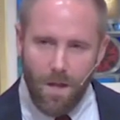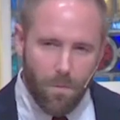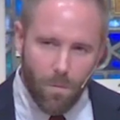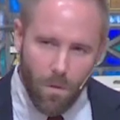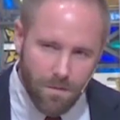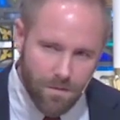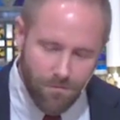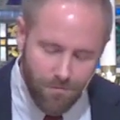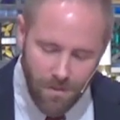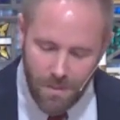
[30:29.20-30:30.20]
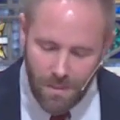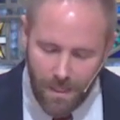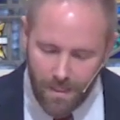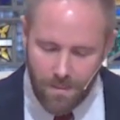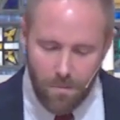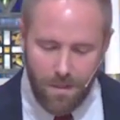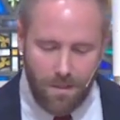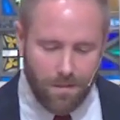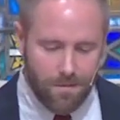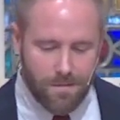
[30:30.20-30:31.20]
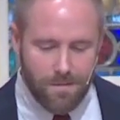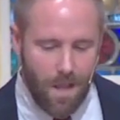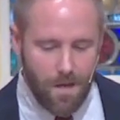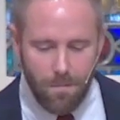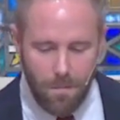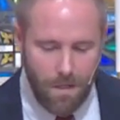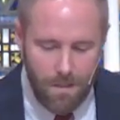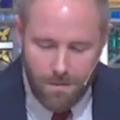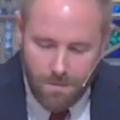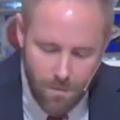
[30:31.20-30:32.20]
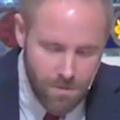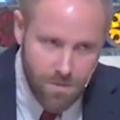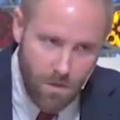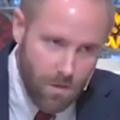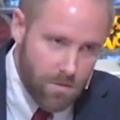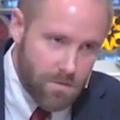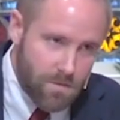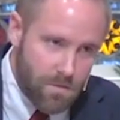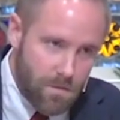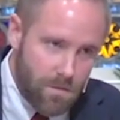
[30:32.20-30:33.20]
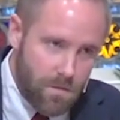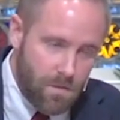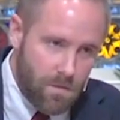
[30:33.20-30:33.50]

And yet we want to feel like we can send money to a church